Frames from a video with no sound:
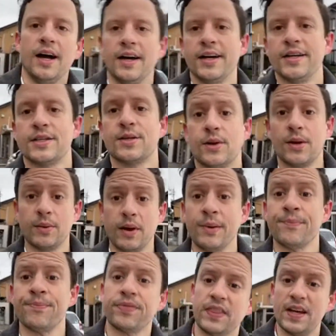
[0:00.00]
So anyway,
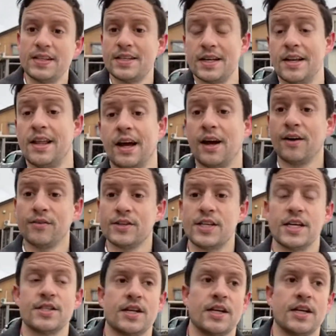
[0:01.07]
that's the end of that conversation,